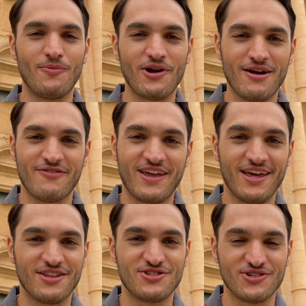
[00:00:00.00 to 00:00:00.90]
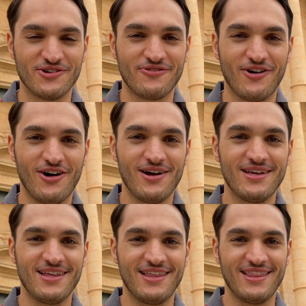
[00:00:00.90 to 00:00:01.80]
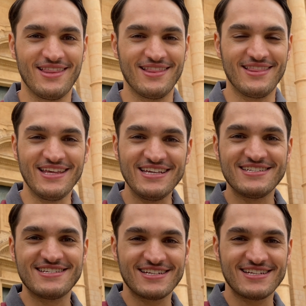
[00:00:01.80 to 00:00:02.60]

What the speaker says: what I've gathered so far, these